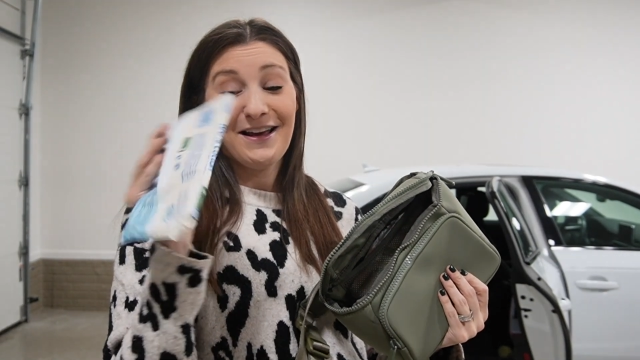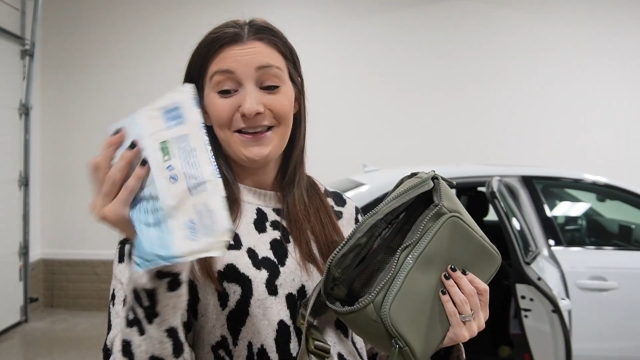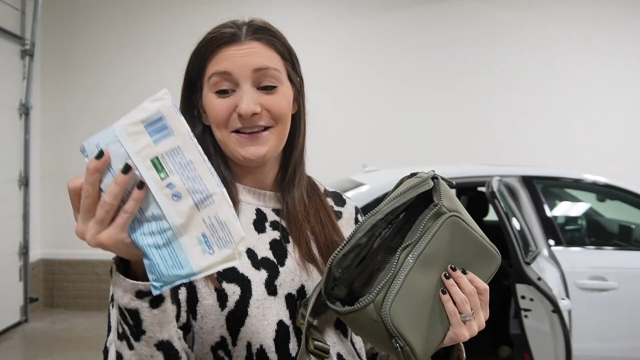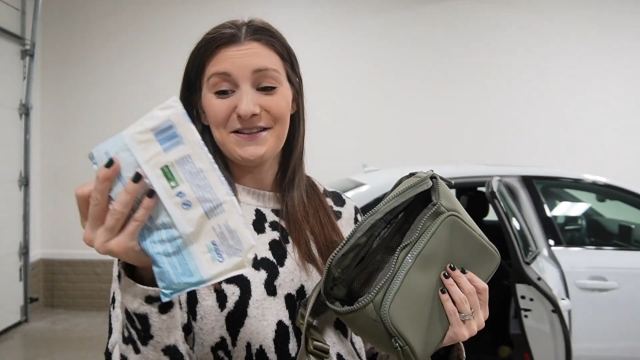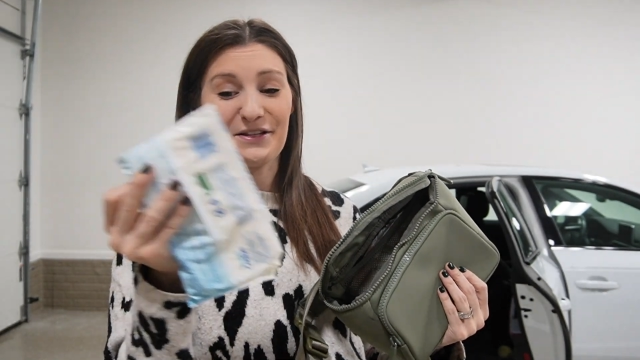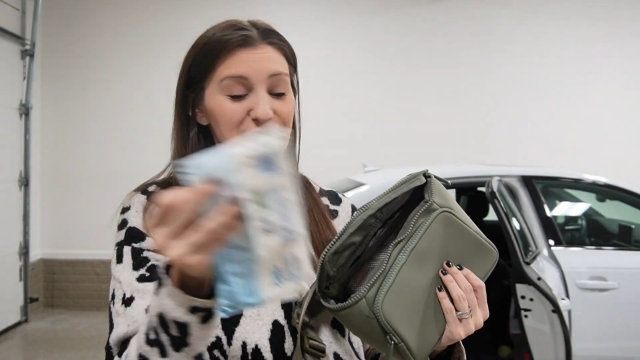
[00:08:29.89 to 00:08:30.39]

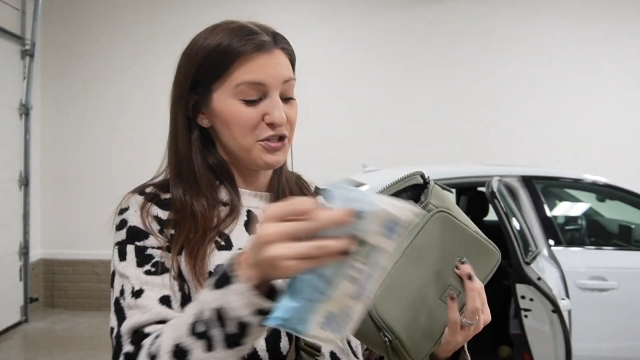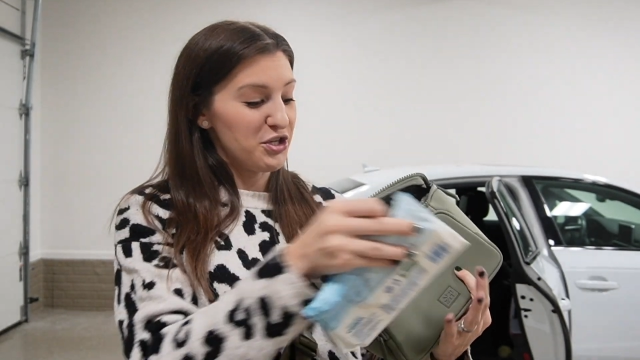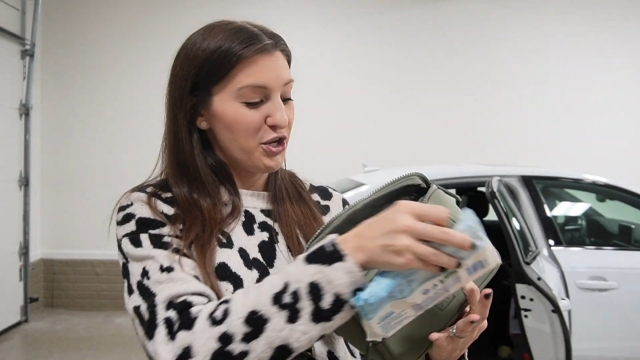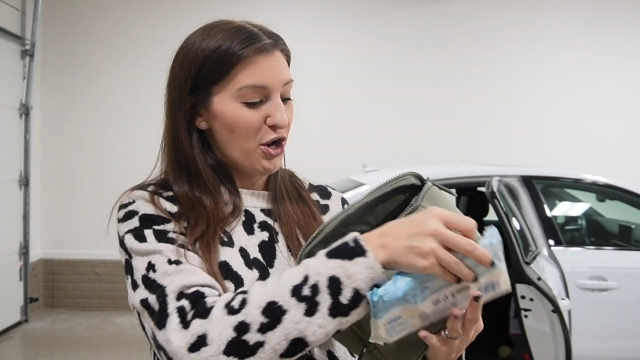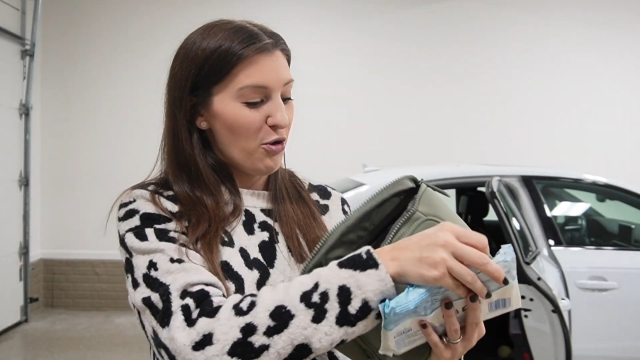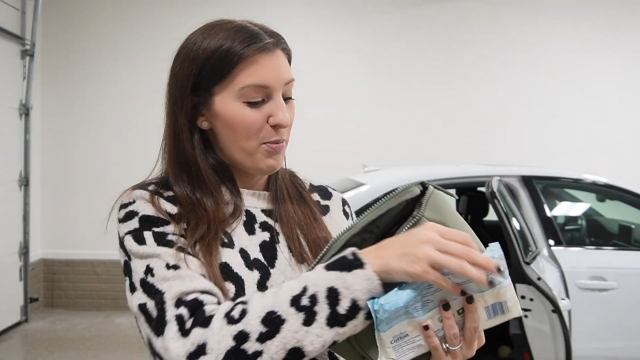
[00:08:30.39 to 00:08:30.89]
these little
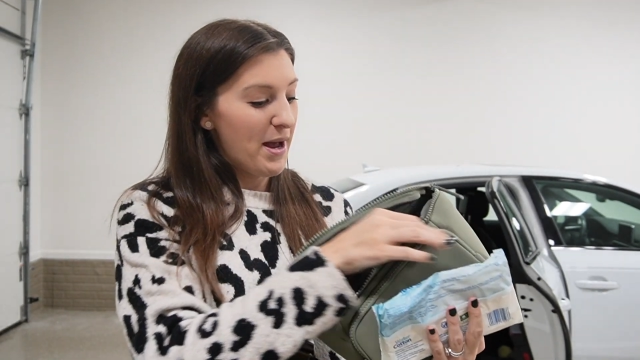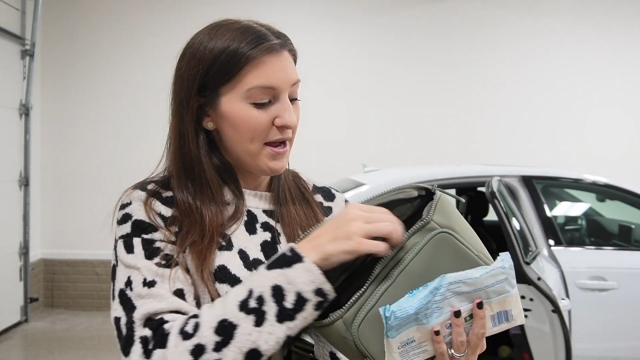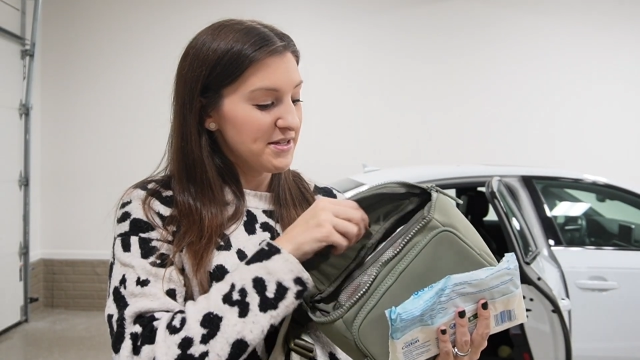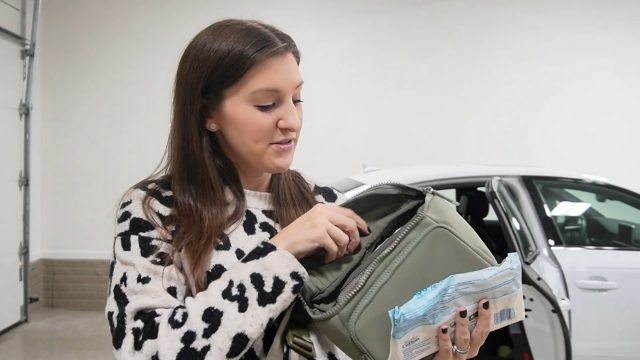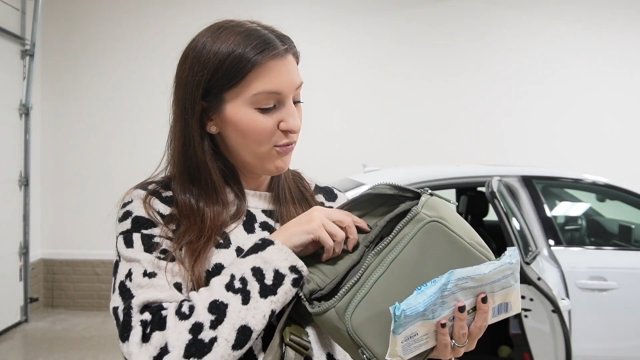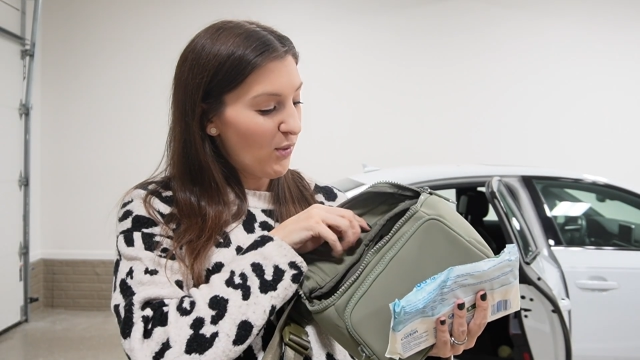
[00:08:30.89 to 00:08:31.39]
to-go
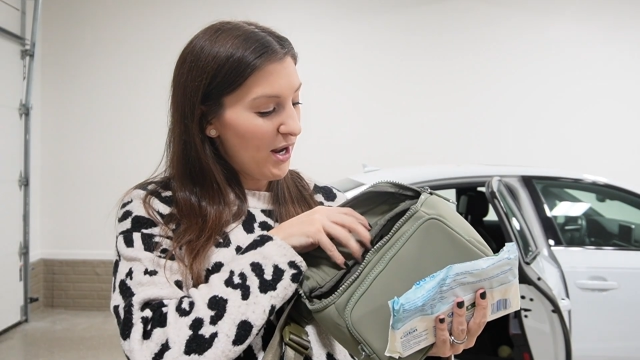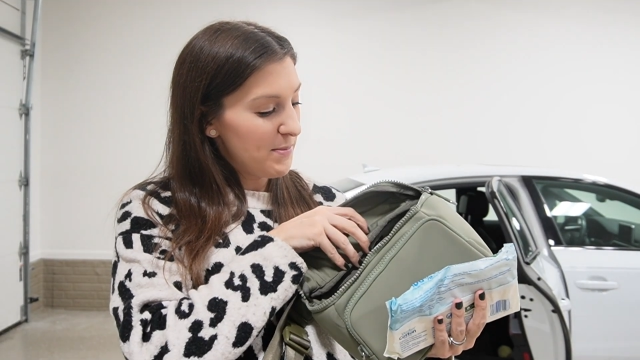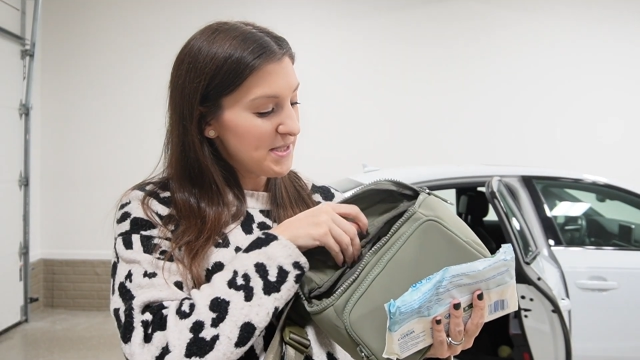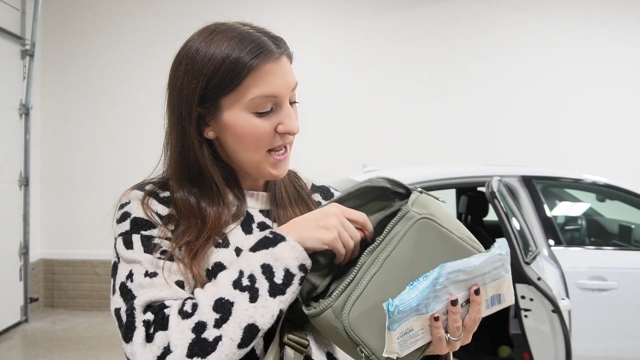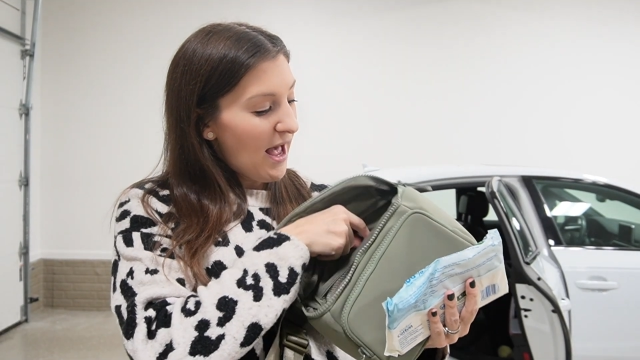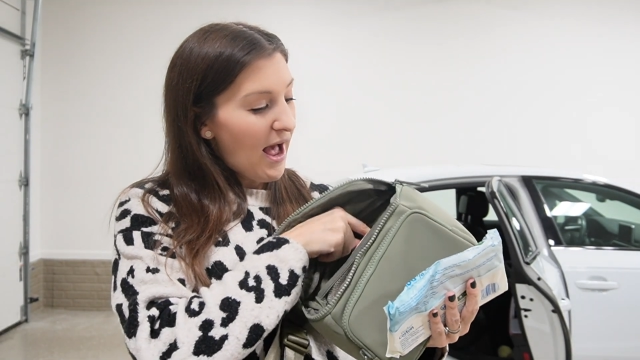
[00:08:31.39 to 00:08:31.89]
packs of wipes.